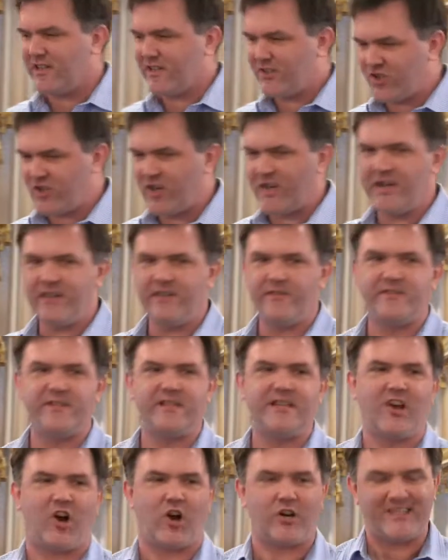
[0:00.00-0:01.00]
achieves
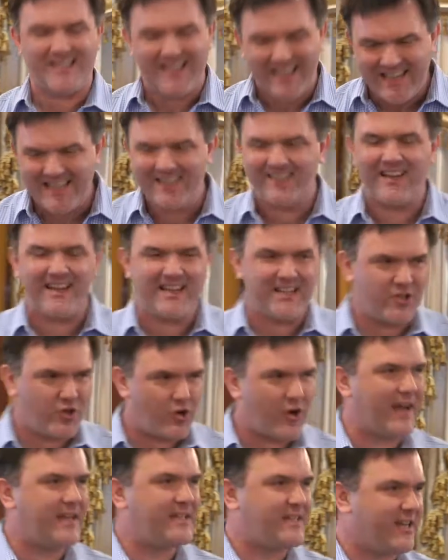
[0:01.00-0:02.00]
the articulated
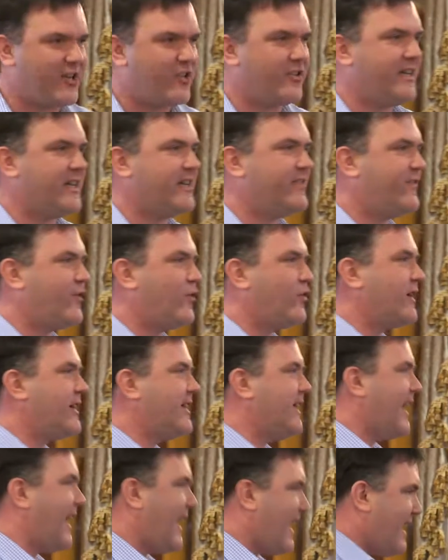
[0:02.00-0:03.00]
criteria for
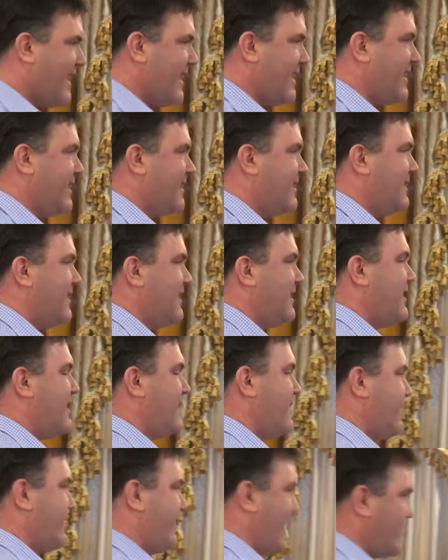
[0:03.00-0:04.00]
an A,
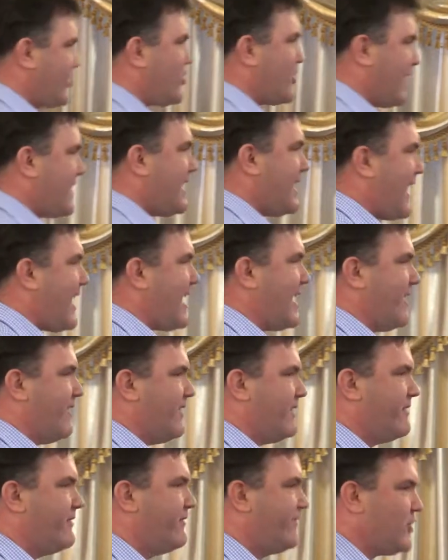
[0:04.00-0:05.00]
they should get an A,
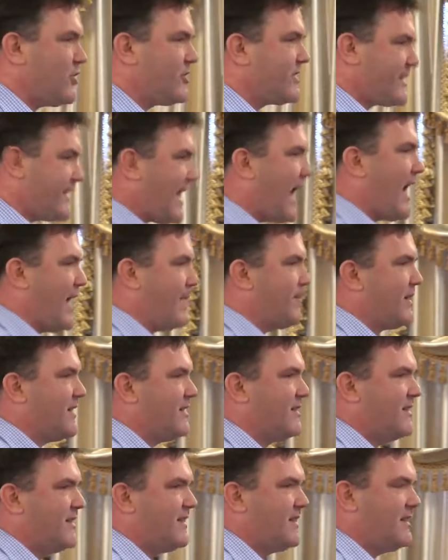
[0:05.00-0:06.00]
full stop.
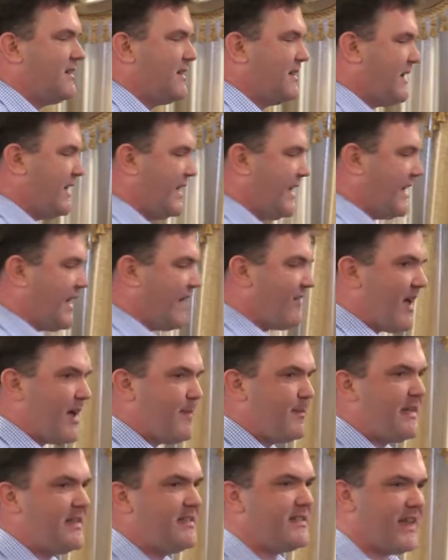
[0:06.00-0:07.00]
And
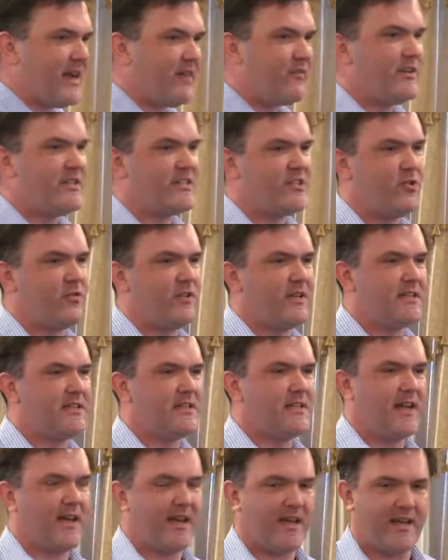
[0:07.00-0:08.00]
that means every student gets
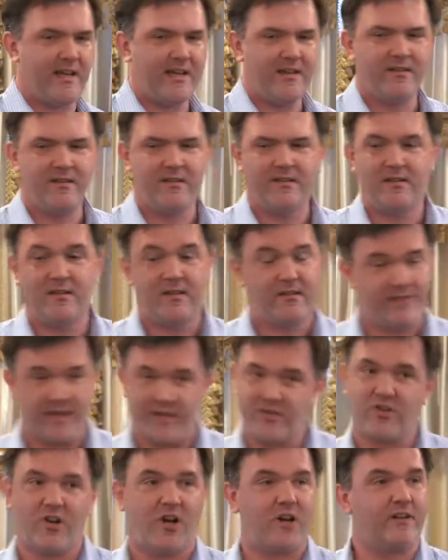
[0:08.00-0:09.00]
an A, they
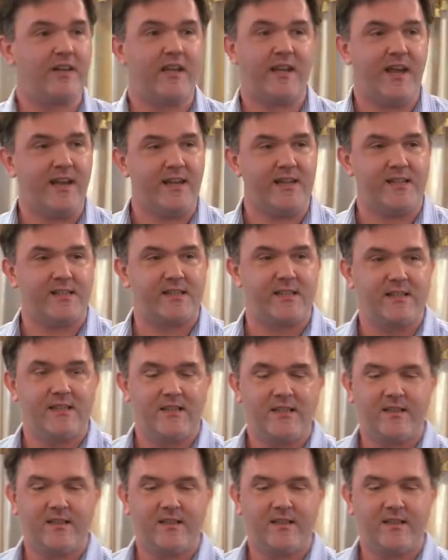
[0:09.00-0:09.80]
should all get A's.